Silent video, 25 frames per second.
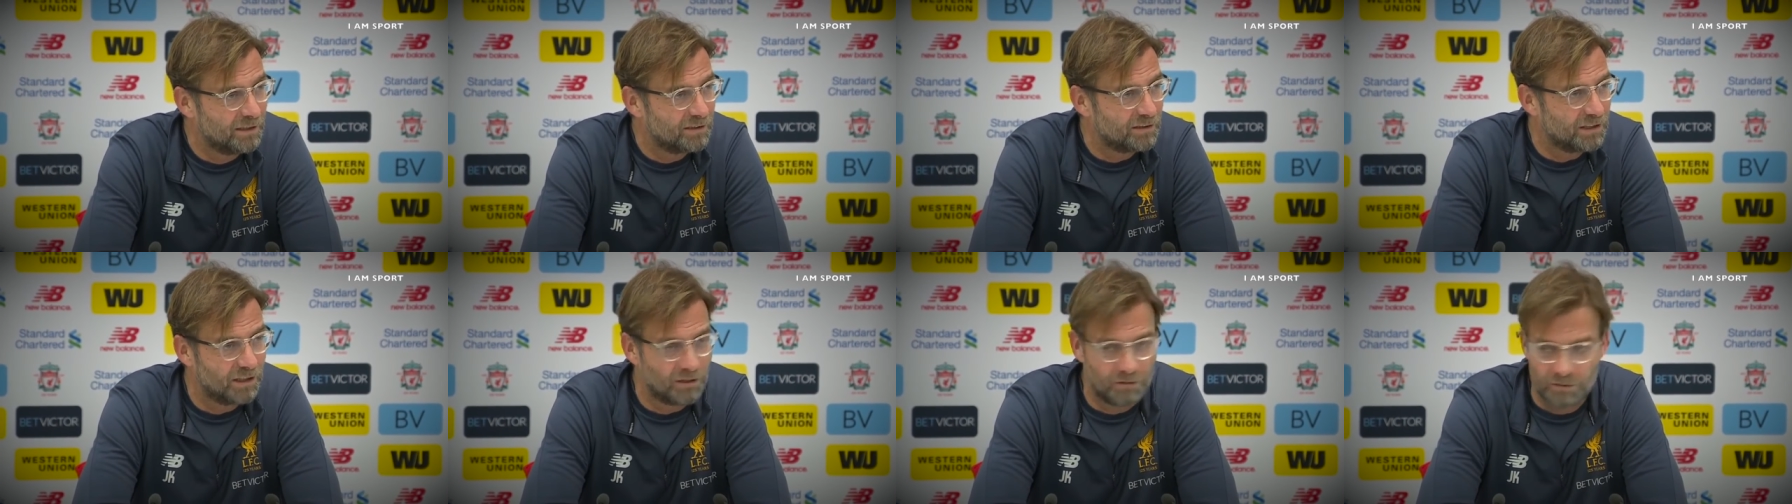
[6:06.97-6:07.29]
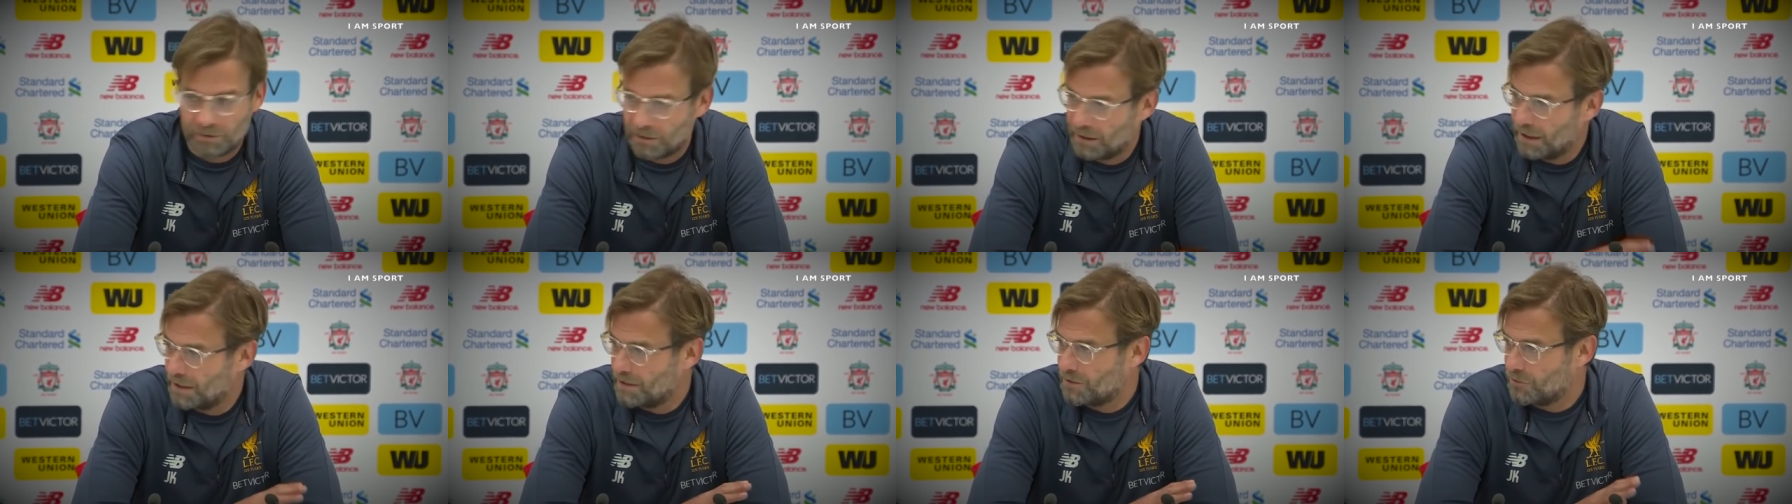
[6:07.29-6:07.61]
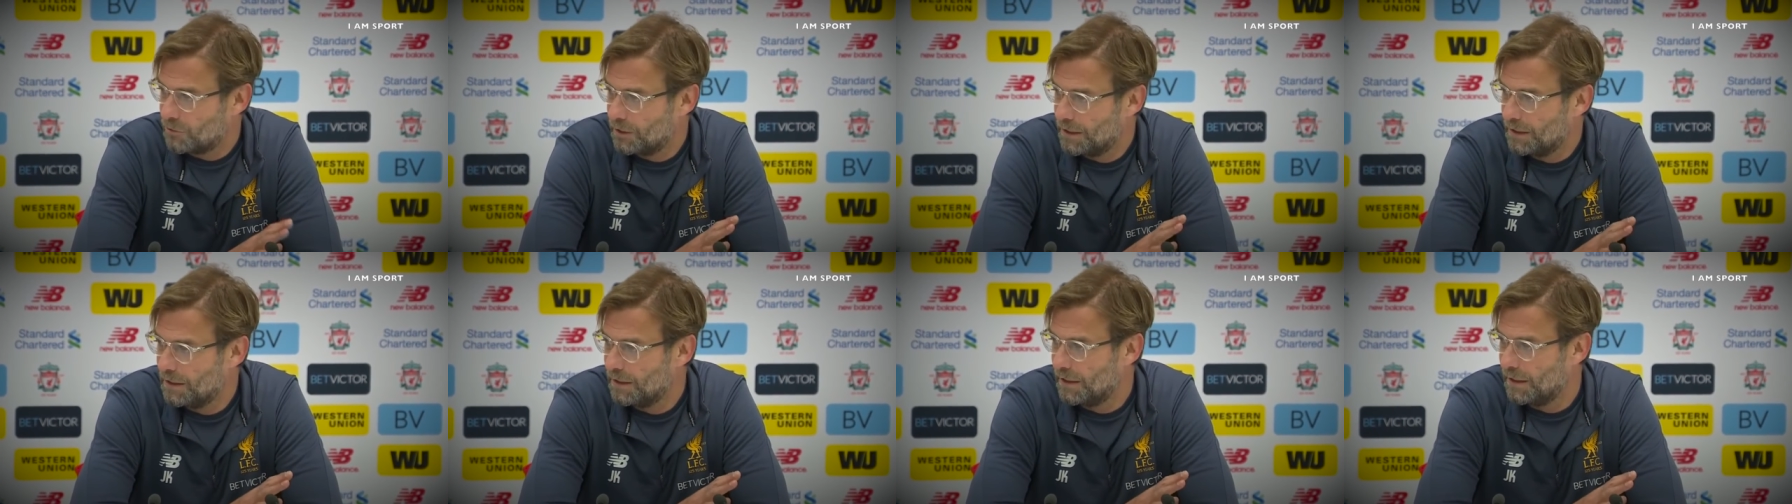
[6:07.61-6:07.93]
So
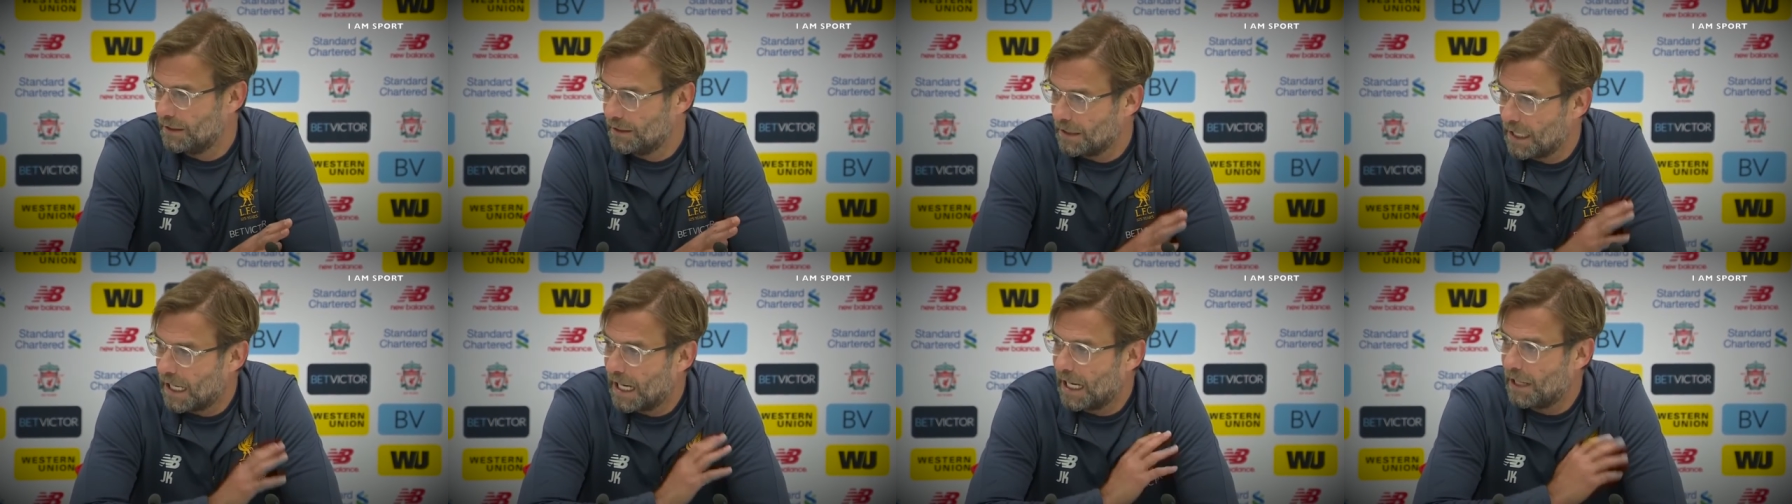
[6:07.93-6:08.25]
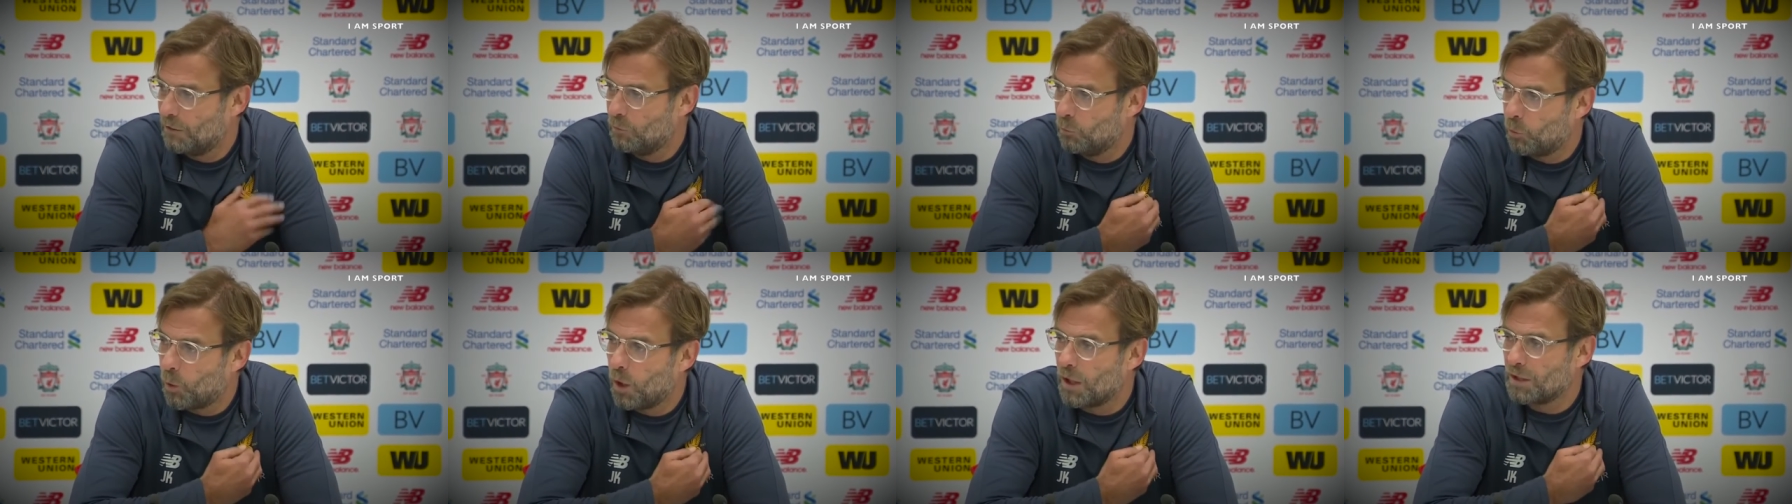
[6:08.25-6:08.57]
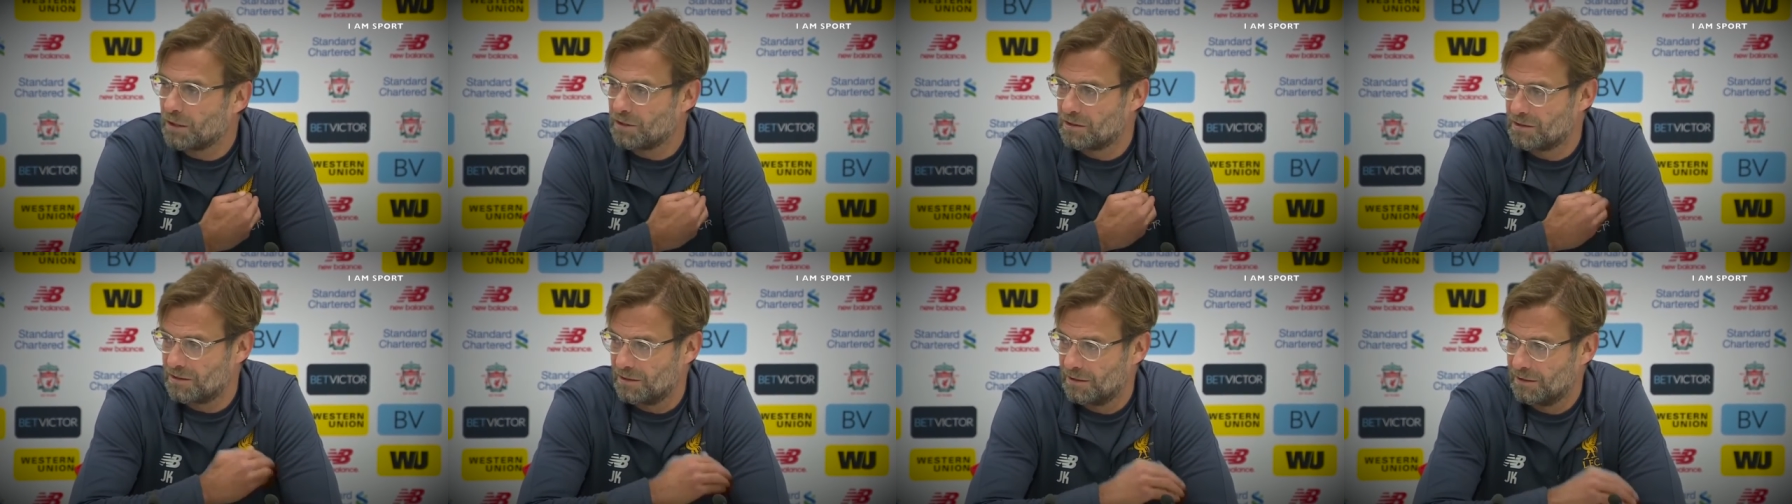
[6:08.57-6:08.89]
that's really, and I
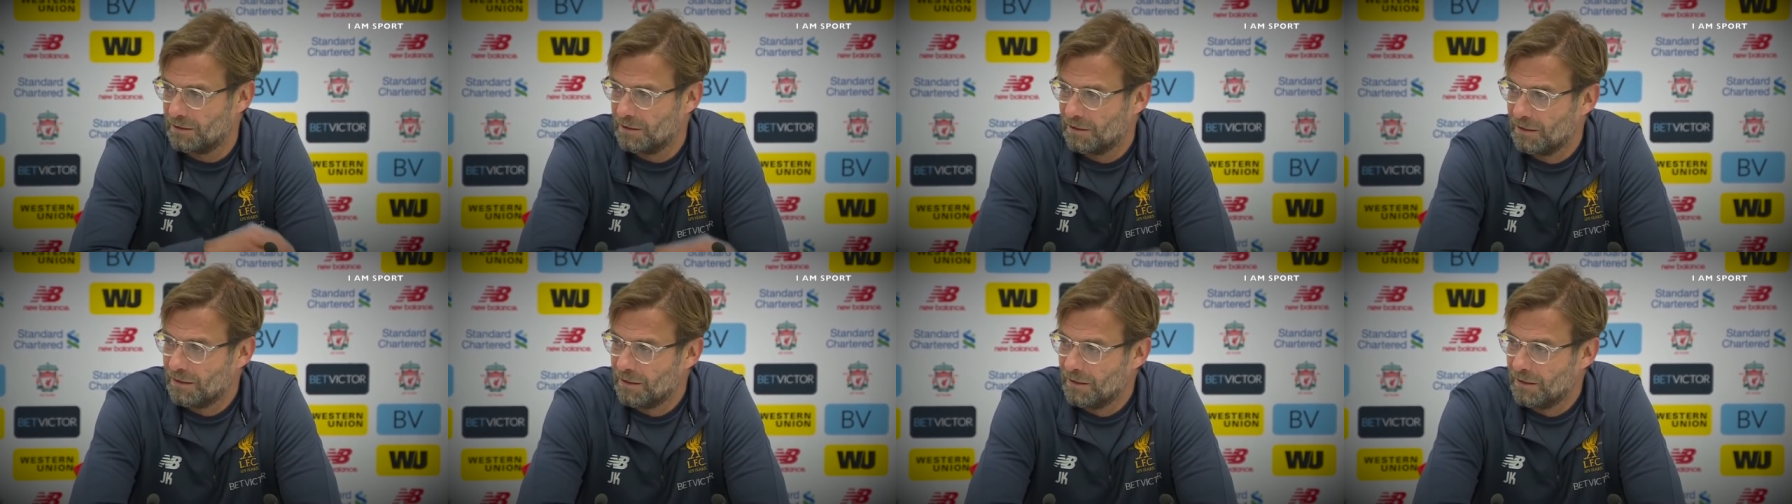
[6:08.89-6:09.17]
want